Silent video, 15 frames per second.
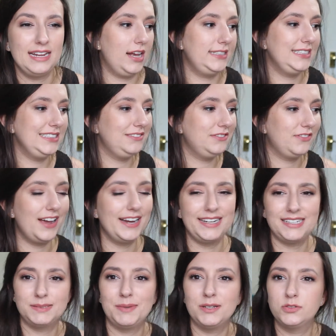I didn't find
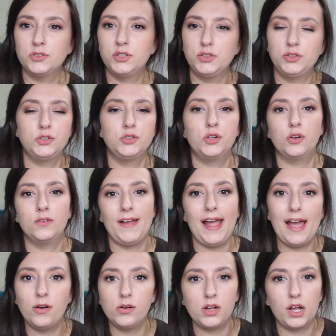it smelled too strong of
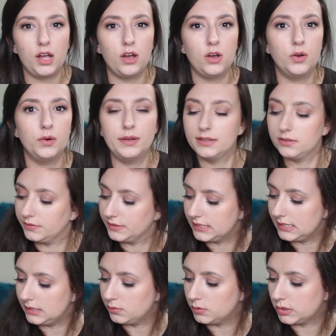alcohol, and
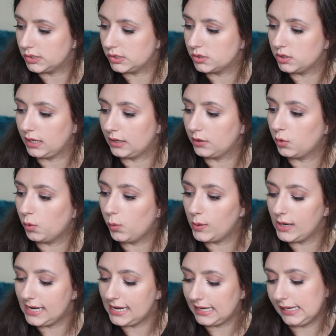obviously it wasn't like an
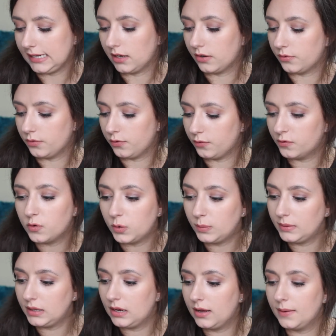oily kind of
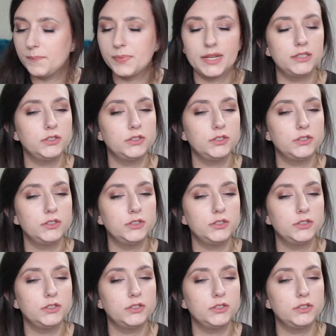formula.